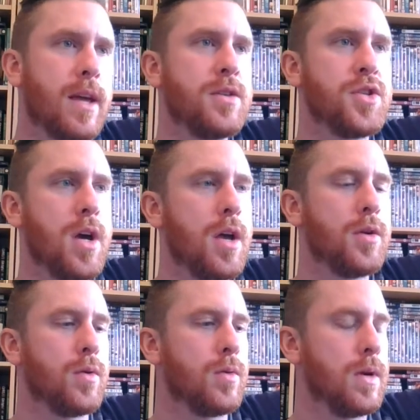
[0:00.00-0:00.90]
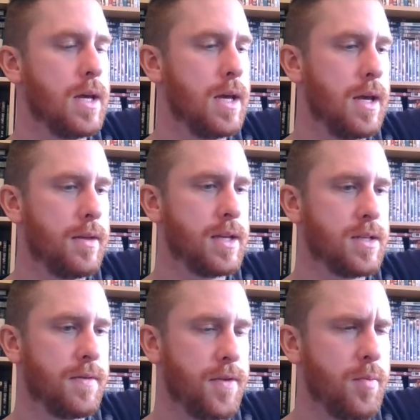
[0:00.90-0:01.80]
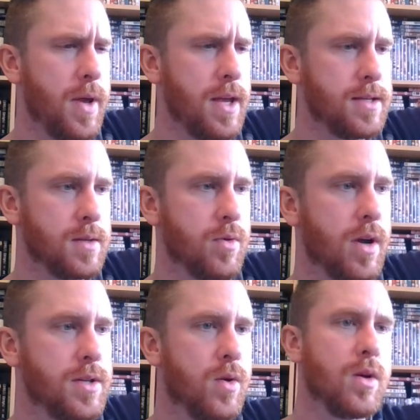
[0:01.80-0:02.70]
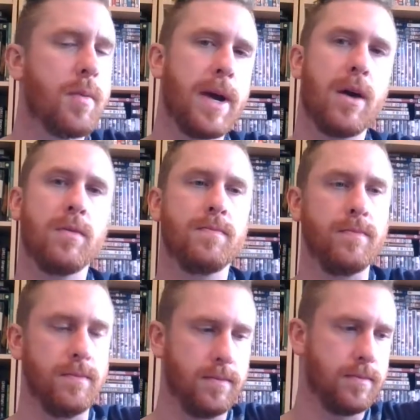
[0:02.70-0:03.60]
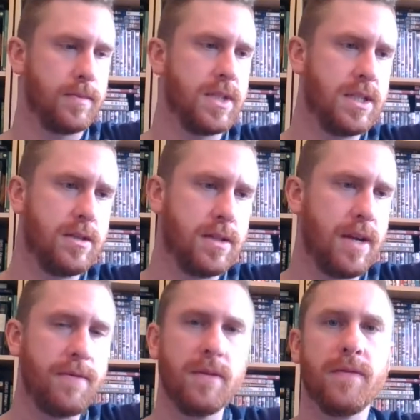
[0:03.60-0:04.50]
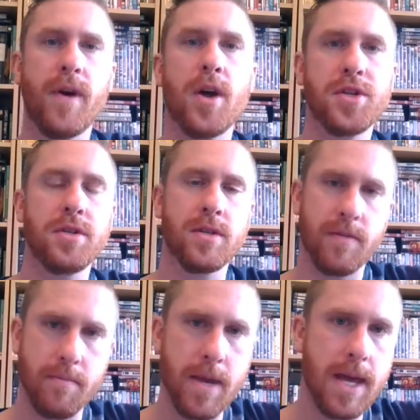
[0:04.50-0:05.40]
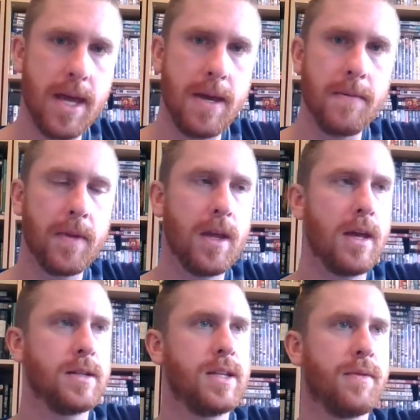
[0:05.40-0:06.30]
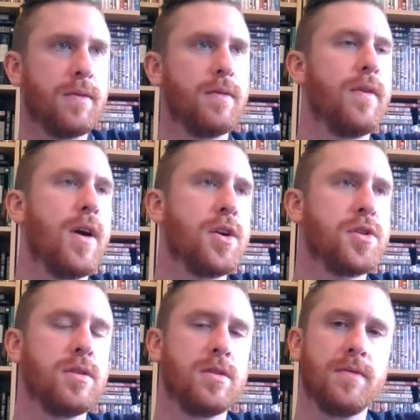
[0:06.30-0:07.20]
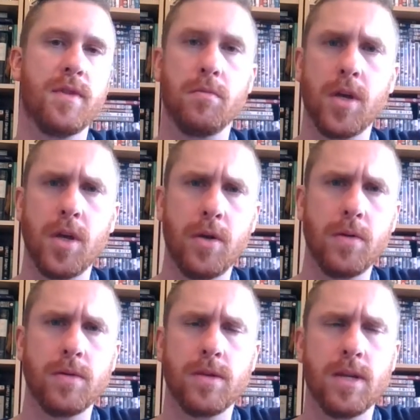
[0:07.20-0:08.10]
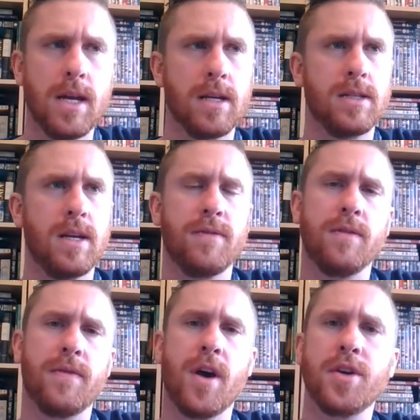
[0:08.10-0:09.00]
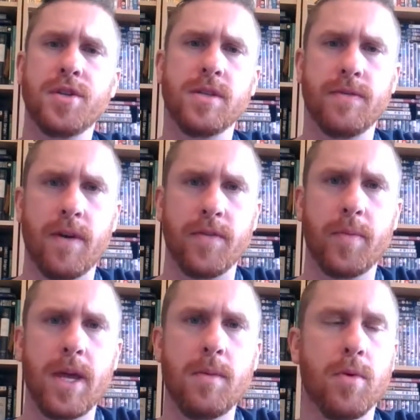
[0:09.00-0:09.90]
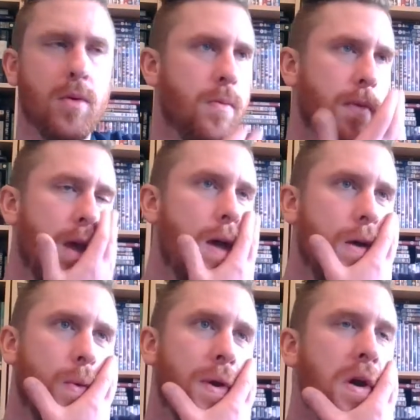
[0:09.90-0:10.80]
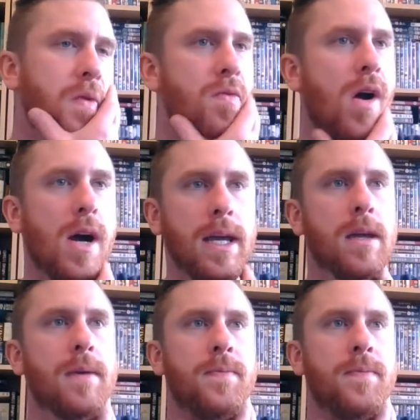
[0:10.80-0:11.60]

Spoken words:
journal, there's a few pieces where I talk about different versions of me, different versions of the muse, different versions of other people. When I write,